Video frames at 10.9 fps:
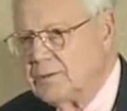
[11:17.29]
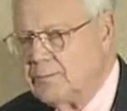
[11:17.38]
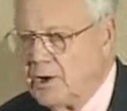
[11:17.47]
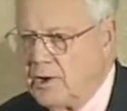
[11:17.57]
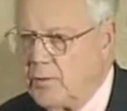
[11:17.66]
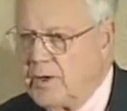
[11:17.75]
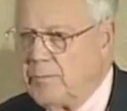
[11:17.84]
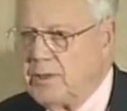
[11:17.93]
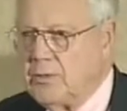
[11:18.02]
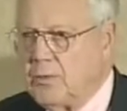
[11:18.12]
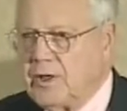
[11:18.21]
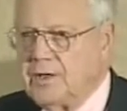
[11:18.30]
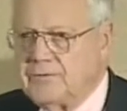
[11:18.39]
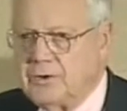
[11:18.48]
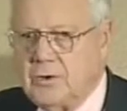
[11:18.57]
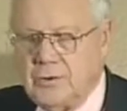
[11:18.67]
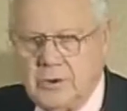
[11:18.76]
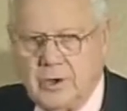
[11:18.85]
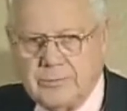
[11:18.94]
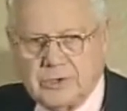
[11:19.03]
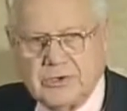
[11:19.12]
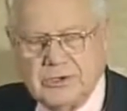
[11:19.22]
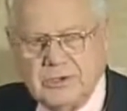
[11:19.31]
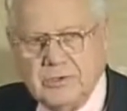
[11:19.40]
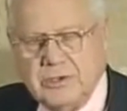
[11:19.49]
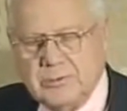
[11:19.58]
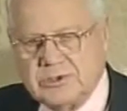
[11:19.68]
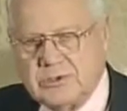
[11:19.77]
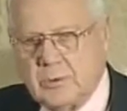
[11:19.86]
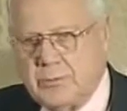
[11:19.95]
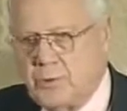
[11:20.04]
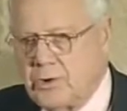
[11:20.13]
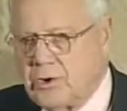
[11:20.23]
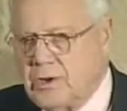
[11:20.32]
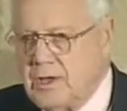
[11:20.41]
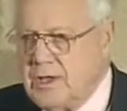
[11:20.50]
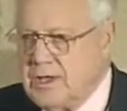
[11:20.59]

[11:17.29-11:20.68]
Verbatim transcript: Gary Webb, by the way, if you don't know, I'm sure you do, he was the reporter,